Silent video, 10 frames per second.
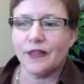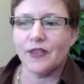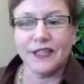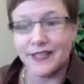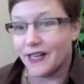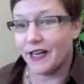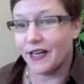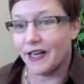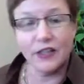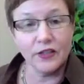things that I
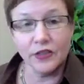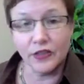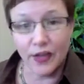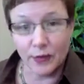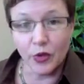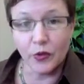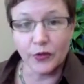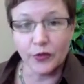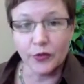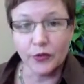think of as I'm
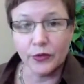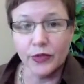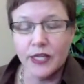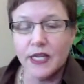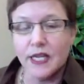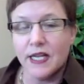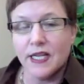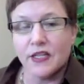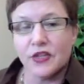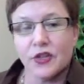going through.
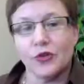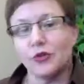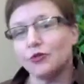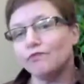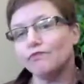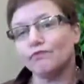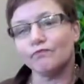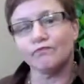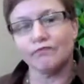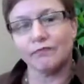So,
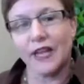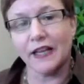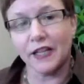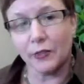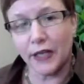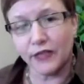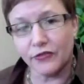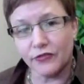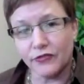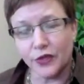how to get a
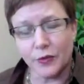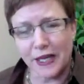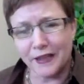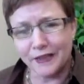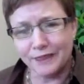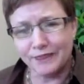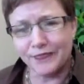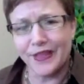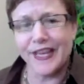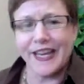bang for your beta.
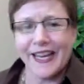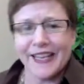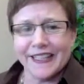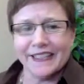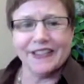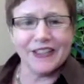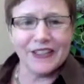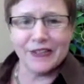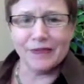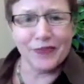And
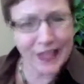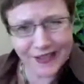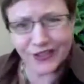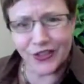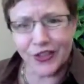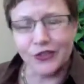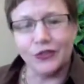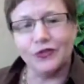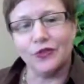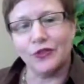thanks to all
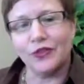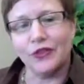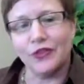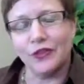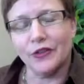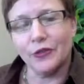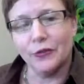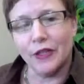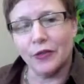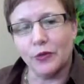you folks out there who
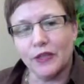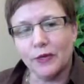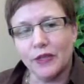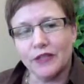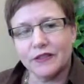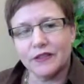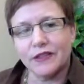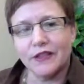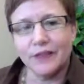beta read, because